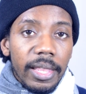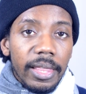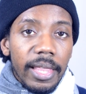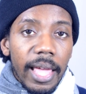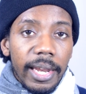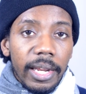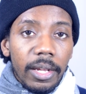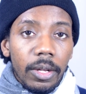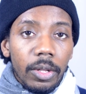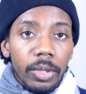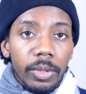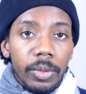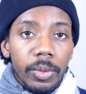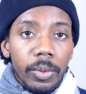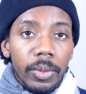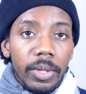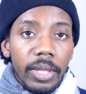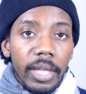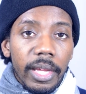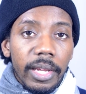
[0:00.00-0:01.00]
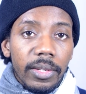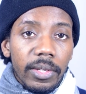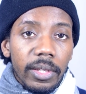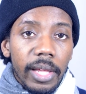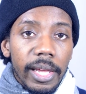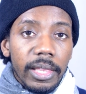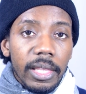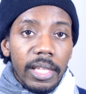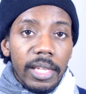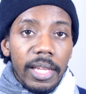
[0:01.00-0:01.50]
that include things
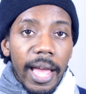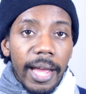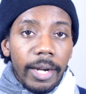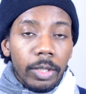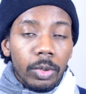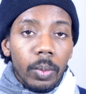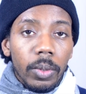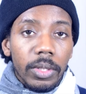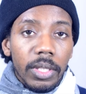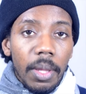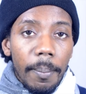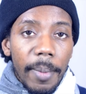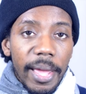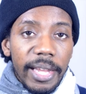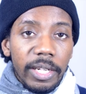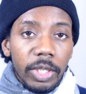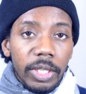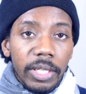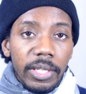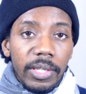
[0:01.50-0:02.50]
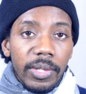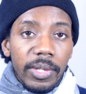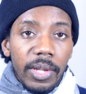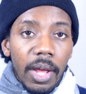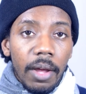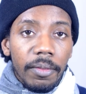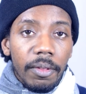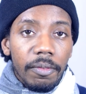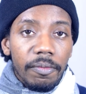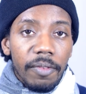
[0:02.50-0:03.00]
like the actual dimensions
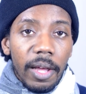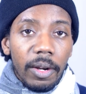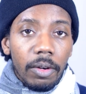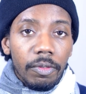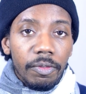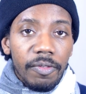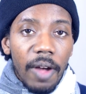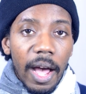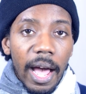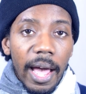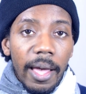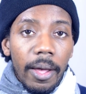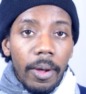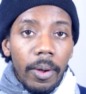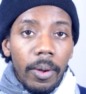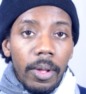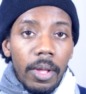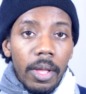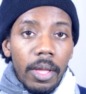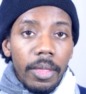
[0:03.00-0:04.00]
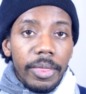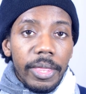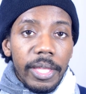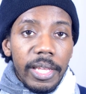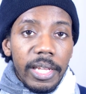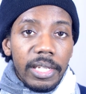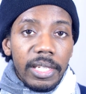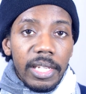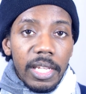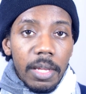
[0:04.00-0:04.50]
of the final file,
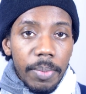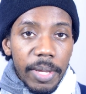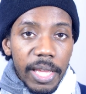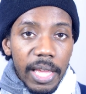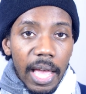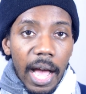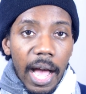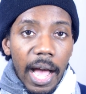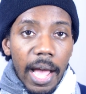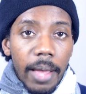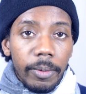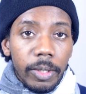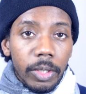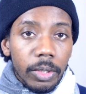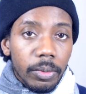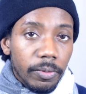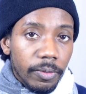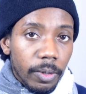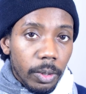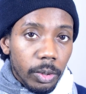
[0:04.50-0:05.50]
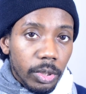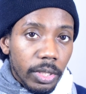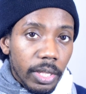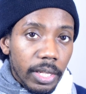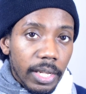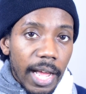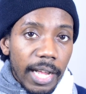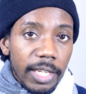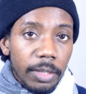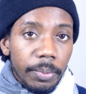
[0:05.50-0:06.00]
the DPI, which refers to
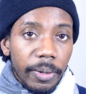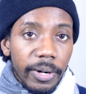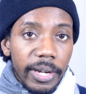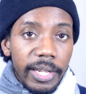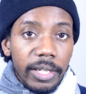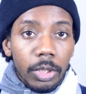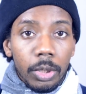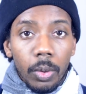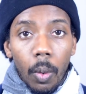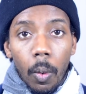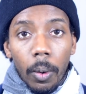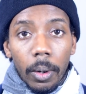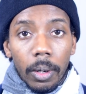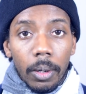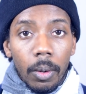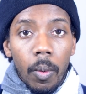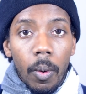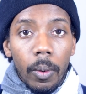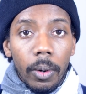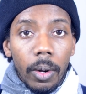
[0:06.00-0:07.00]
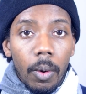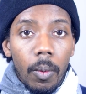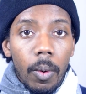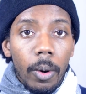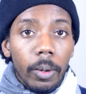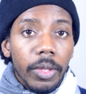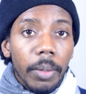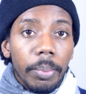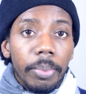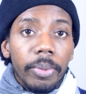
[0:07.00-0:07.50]
the dots per inch or quote
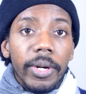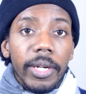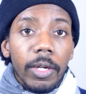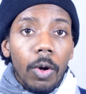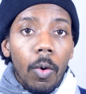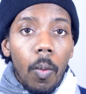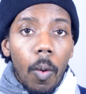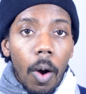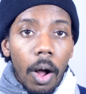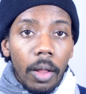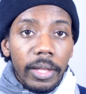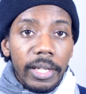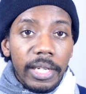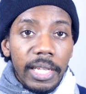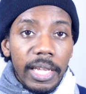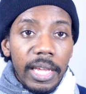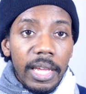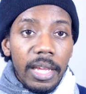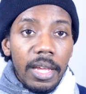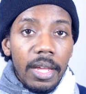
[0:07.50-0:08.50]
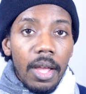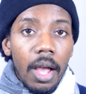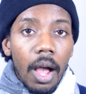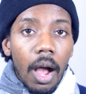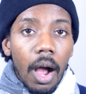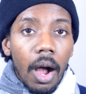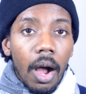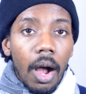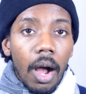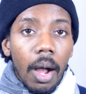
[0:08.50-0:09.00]
unquote the print quality.
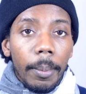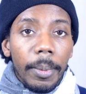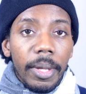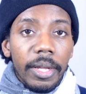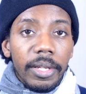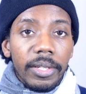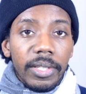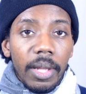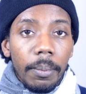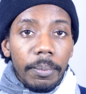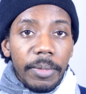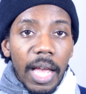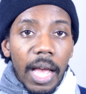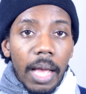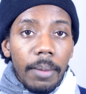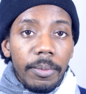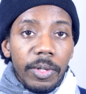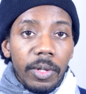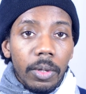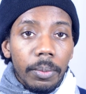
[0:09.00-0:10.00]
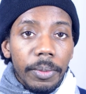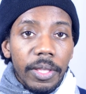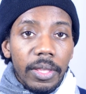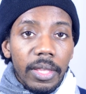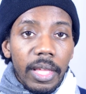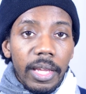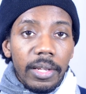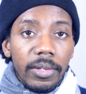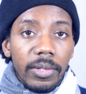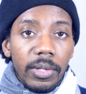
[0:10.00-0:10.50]
Um, sometimes it'll be
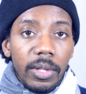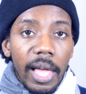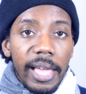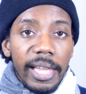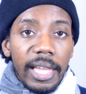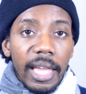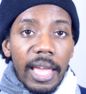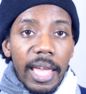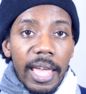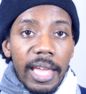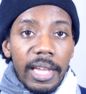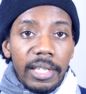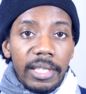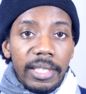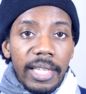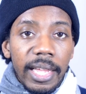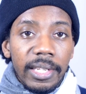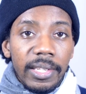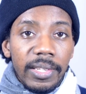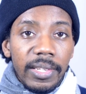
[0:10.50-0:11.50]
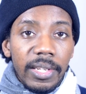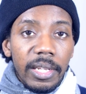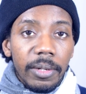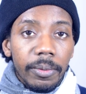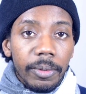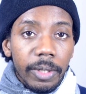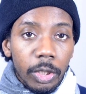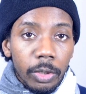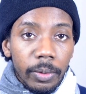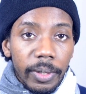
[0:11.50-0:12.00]
things like ink density
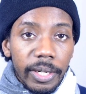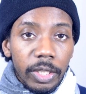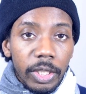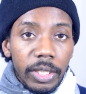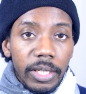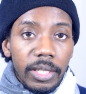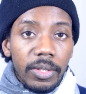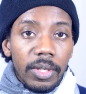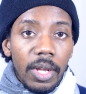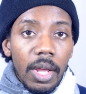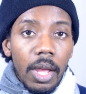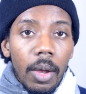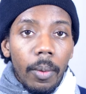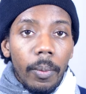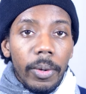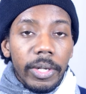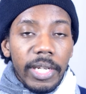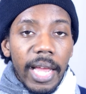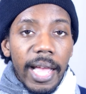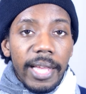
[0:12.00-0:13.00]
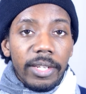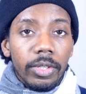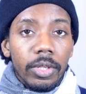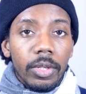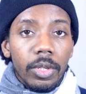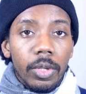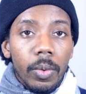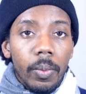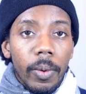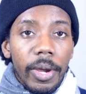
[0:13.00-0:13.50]
restrictions, which has to
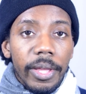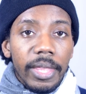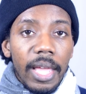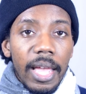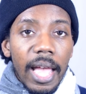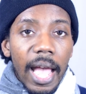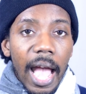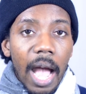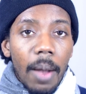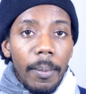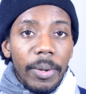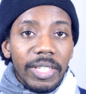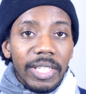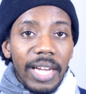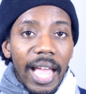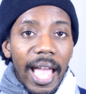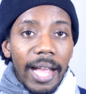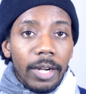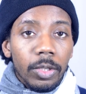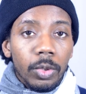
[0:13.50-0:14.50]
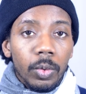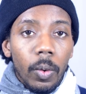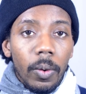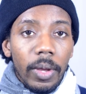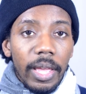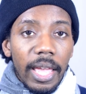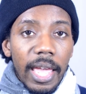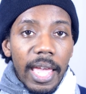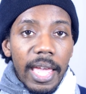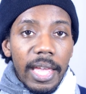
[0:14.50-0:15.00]
do with how much
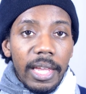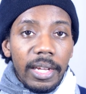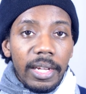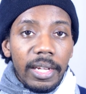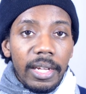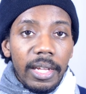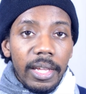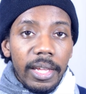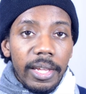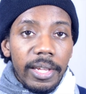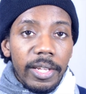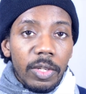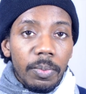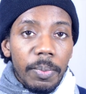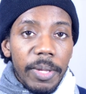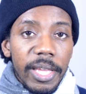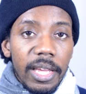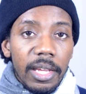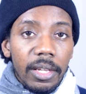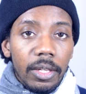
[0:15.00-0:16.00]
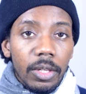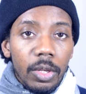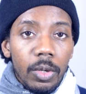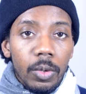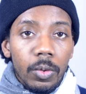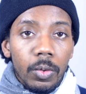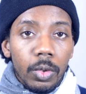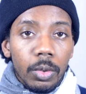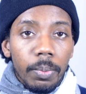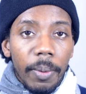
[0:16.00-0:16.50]
actual ink is being
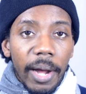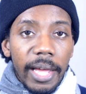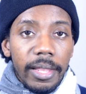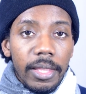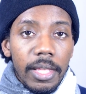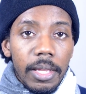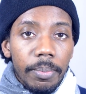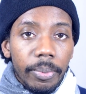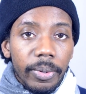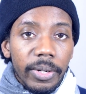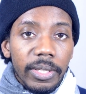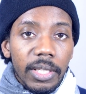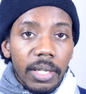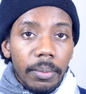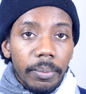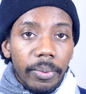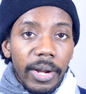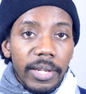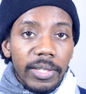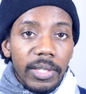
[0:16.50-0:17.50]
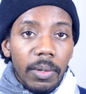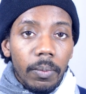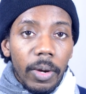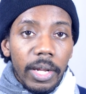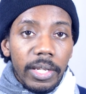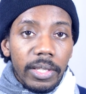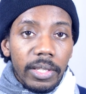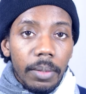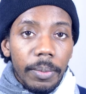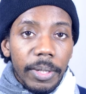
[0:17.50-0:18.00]
used by the printing press and
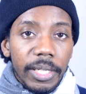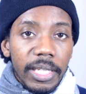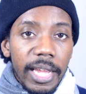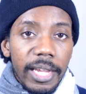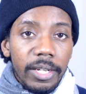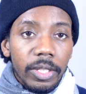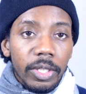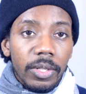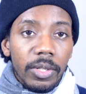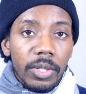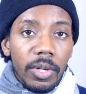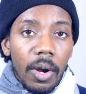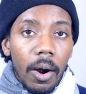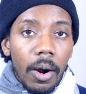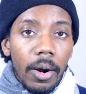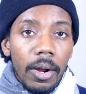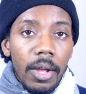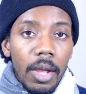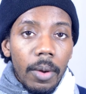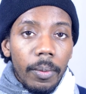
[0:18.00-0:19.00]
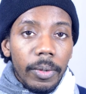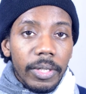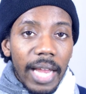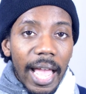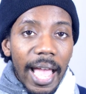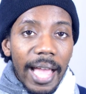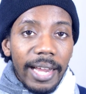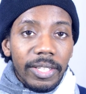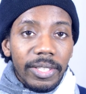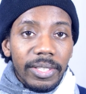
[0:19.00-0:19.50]
what its limitations are, which
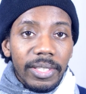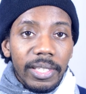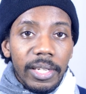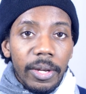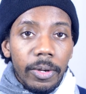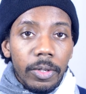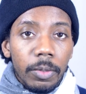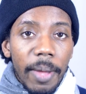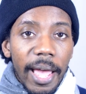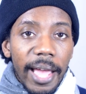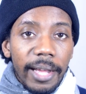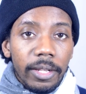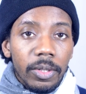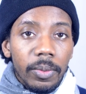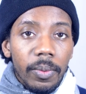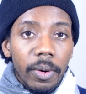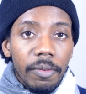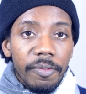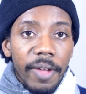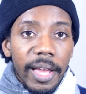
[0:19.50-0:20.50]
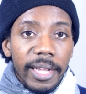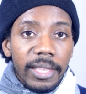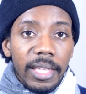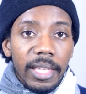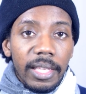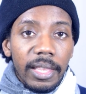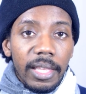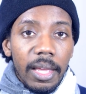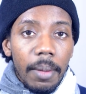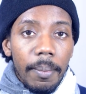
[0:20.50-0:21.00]
actually goes back to
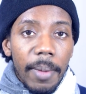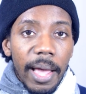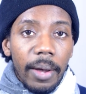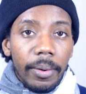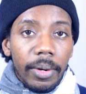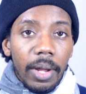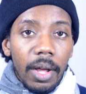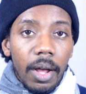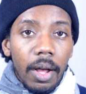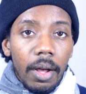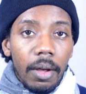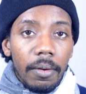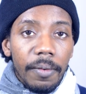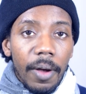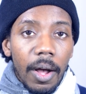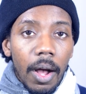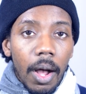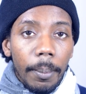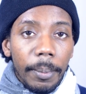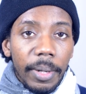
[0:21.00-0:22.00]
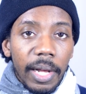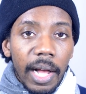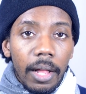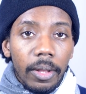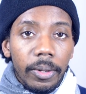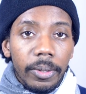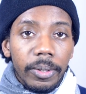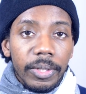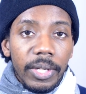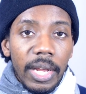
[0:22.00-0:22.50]
affecting the amount of um,
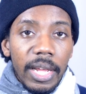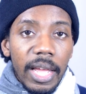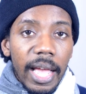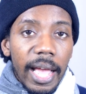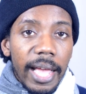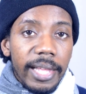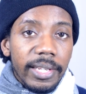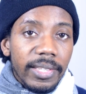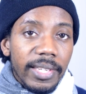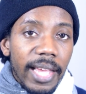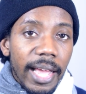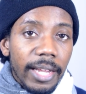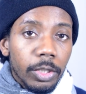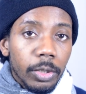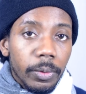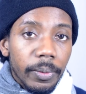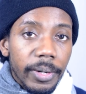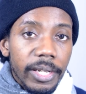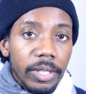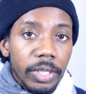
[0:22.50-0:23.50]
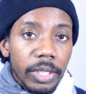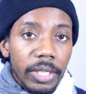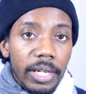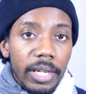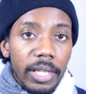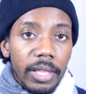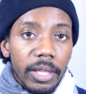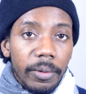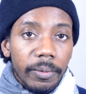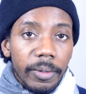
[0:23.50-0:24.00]
colors and
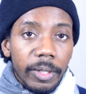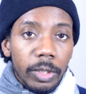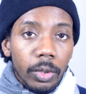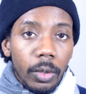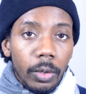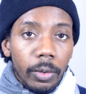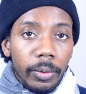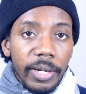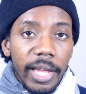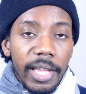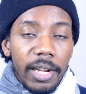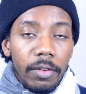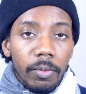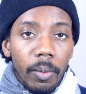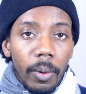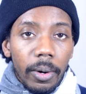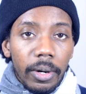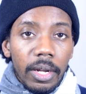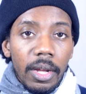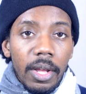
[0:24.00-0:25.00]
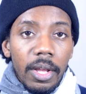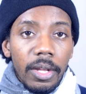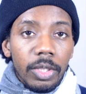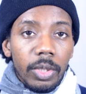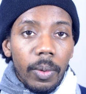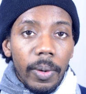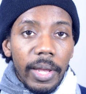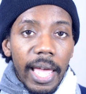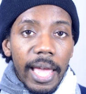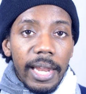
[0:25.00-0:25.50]
saturation in the original creative work.
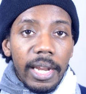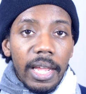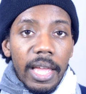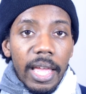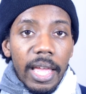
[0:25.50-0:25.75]
So again,